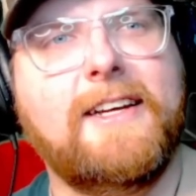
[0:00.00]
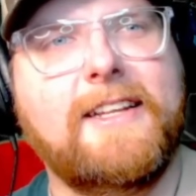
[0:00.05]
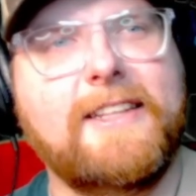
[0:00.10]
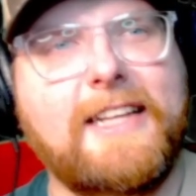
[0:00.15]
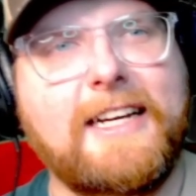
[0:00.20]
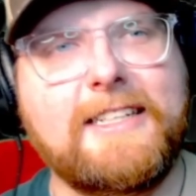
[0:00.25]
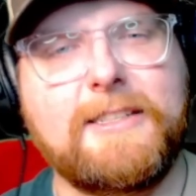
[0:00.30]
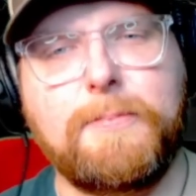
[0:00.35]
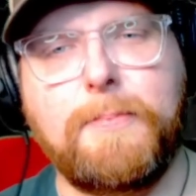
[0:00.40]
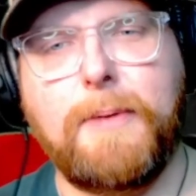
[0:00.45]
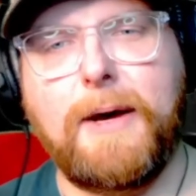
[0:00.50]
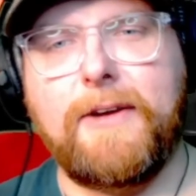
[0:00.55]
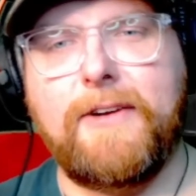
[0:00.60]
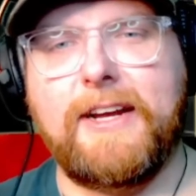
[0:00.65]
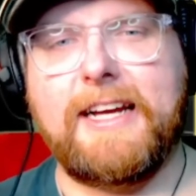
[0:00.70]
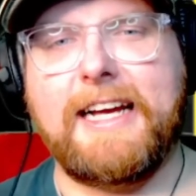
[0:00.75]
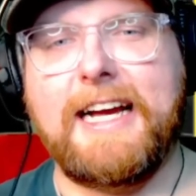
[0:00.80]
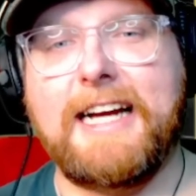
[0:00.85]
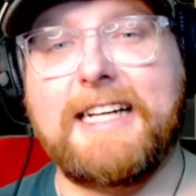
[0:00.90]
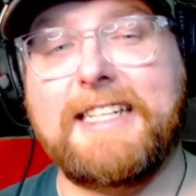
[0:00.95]
That's about
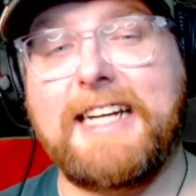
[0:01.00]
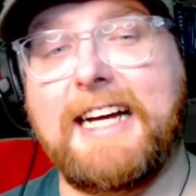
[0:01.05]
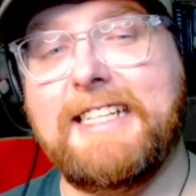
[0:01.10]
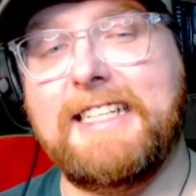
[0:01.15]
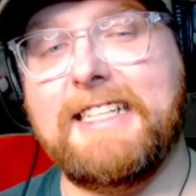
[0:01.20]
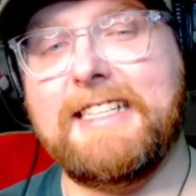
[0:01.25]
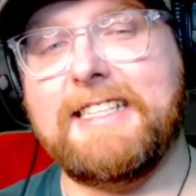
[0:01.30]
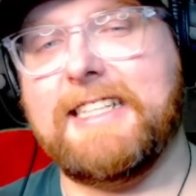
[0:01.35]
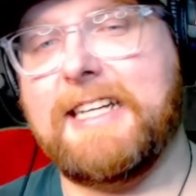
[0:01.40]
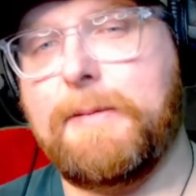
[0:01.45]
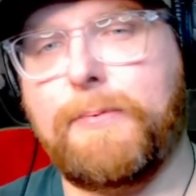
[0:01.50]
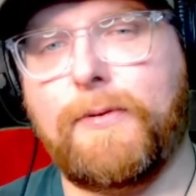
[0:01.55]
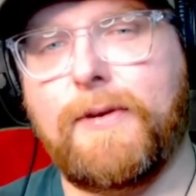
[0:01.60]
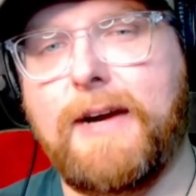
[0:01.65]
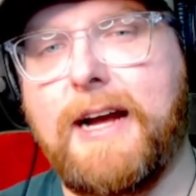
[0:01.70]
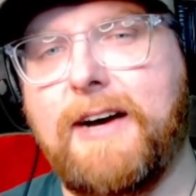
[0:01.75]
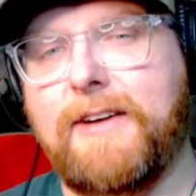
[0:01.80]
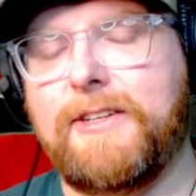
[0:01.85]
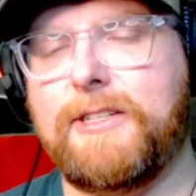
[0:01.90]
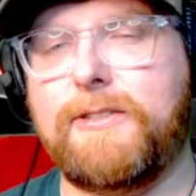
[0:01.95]
it, guys. I did skip
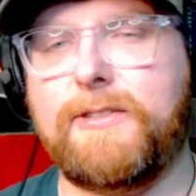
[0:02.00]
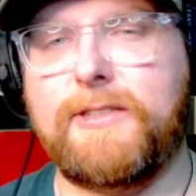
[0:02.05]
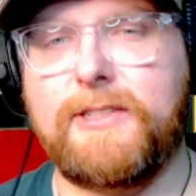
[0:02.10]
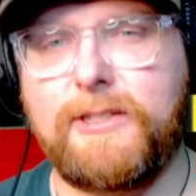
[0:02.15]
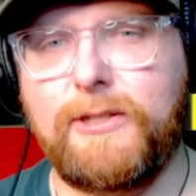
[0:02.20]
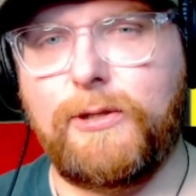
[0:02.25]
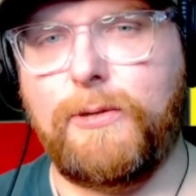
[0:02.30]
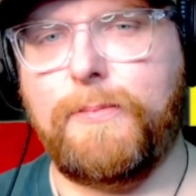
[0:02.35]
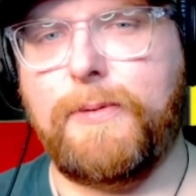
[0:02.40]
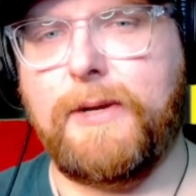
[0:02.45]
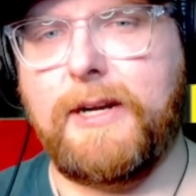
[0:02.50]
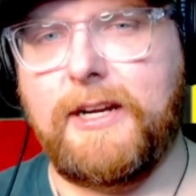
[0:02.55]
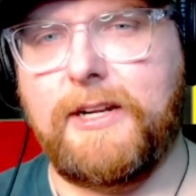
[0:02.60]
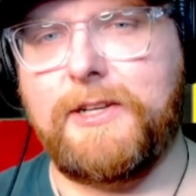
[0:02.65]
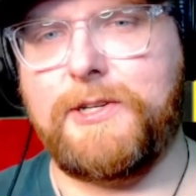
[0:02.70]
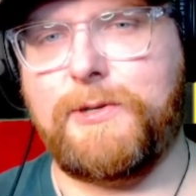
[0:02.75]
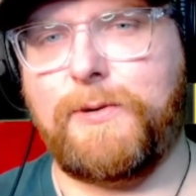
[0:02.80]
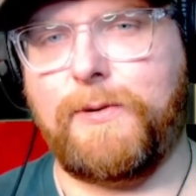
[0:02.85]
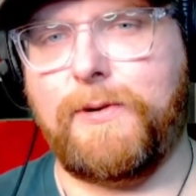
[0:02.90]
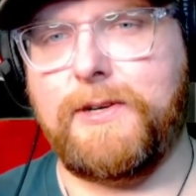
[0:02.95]
around. This was a little bit on
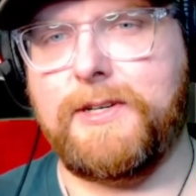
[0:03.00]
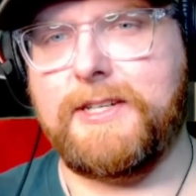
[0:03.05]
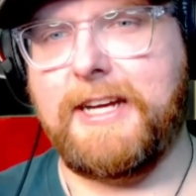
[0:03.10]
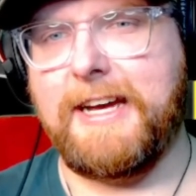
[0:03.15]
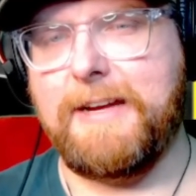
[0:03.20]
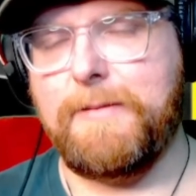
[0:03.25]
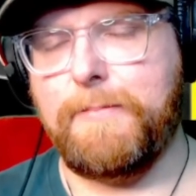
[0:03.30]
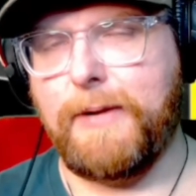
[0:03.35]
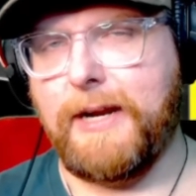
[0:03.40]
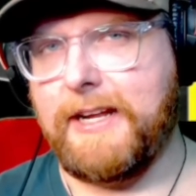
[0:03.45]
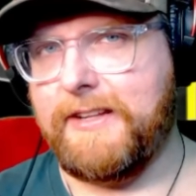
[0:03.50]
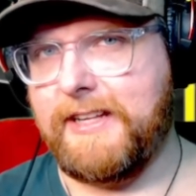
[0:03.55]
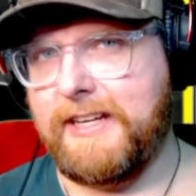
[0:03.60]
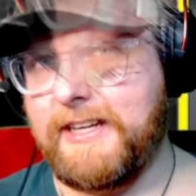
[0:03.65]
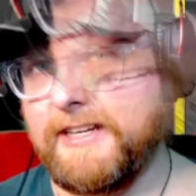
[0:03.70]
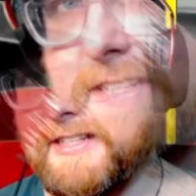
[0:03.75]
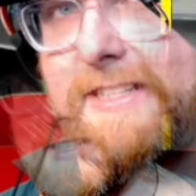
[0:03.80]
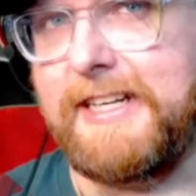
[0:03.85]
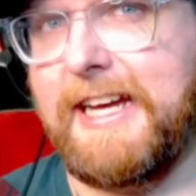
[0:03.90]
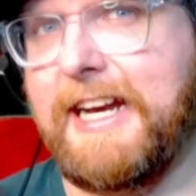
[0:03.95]
the shorter side, but I
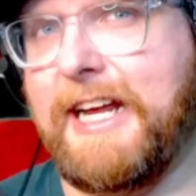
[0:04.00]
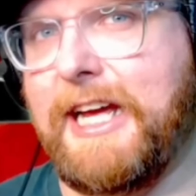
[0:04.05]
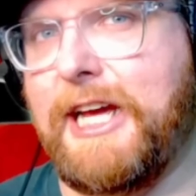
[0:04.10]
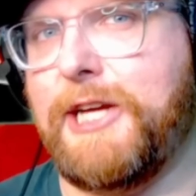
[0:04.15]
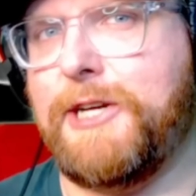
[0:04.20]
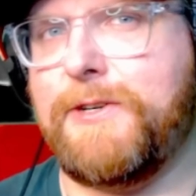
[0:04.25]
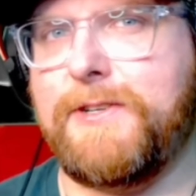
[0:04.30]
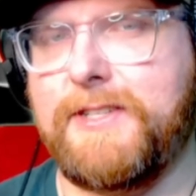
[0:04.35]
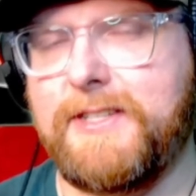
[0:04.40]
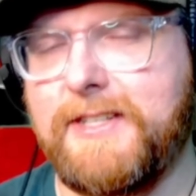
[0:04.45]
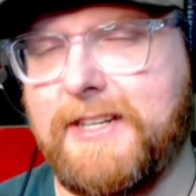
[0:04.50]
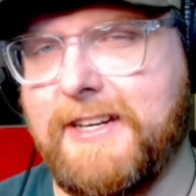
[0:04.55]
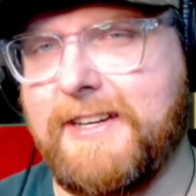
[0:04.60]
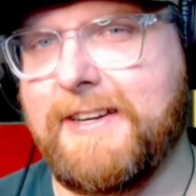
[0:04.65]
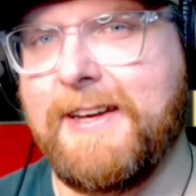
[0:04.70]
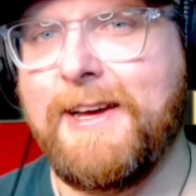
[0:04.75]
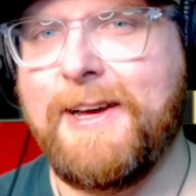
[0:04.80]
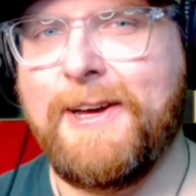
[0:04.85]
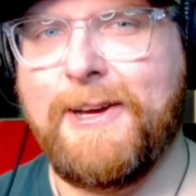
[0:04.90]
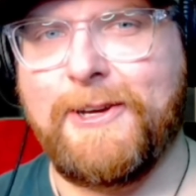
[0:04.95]
think it's kind of interesting.
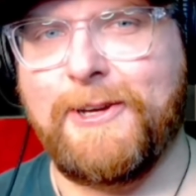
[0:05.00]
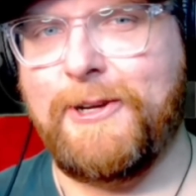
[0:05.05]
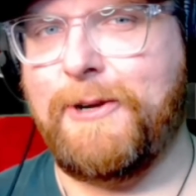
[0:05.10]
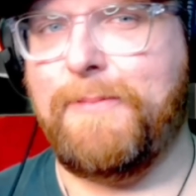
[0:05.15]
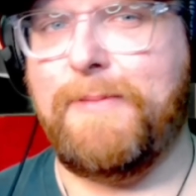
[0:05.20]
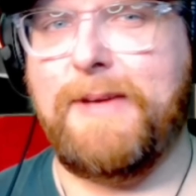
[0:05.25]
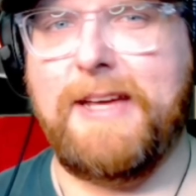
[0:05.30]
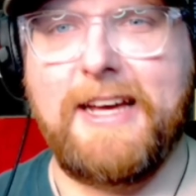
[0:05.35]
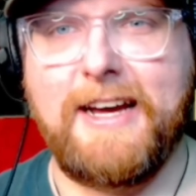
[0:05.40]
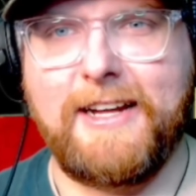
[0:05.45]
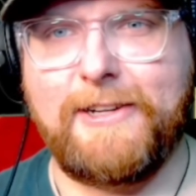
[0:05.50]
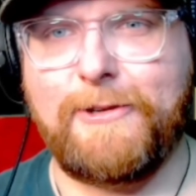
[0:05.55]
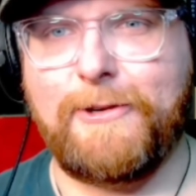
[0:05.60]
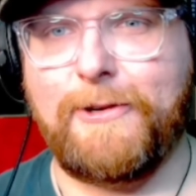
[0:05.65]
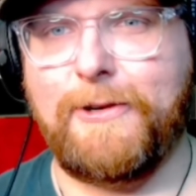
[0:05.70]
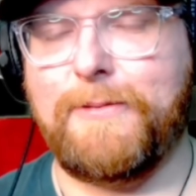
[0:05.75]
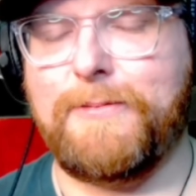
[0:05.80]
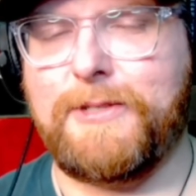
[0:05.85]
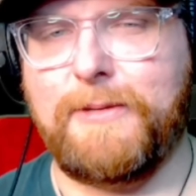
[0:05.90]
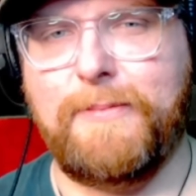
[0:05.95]
You know me, I
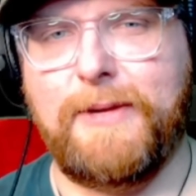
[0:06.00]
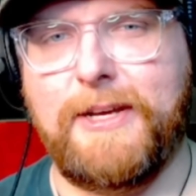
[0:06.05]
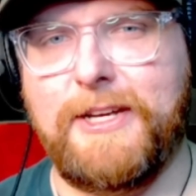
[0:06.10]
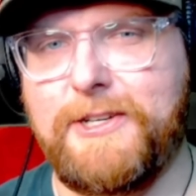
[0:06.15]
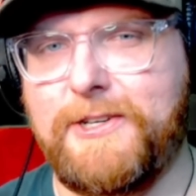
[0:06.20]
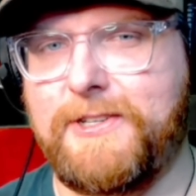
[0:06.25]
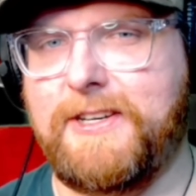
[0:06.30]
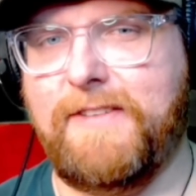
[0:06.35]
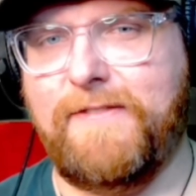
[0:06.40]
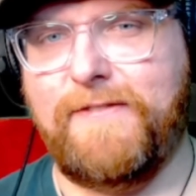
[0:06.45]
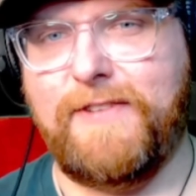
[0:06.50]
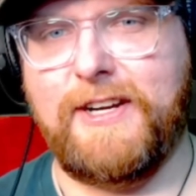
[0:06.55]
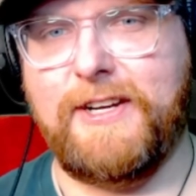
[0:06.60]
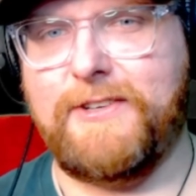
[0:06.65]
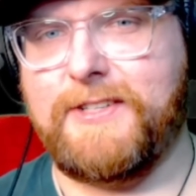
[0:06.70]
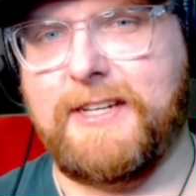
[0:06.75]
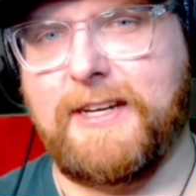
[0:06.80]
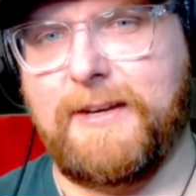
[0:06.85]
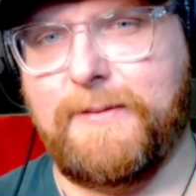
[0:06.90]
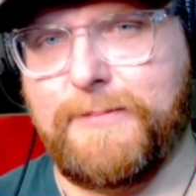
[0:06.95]
throw up some interesting
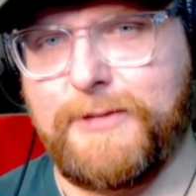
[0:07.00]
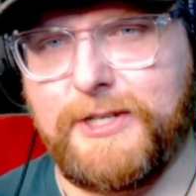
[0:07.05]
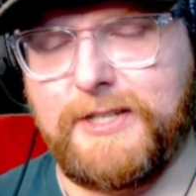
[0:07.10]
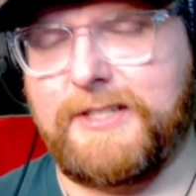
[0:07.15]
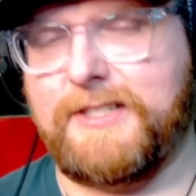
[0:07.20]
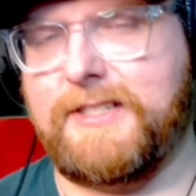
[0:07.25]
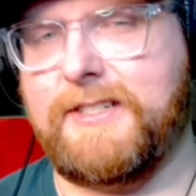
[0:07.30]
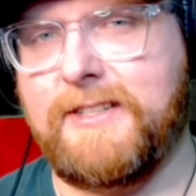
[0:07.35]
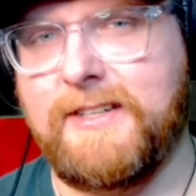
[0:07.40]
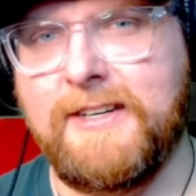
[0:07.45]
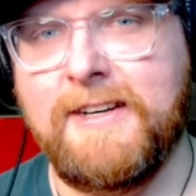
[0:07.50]
videos that I'm just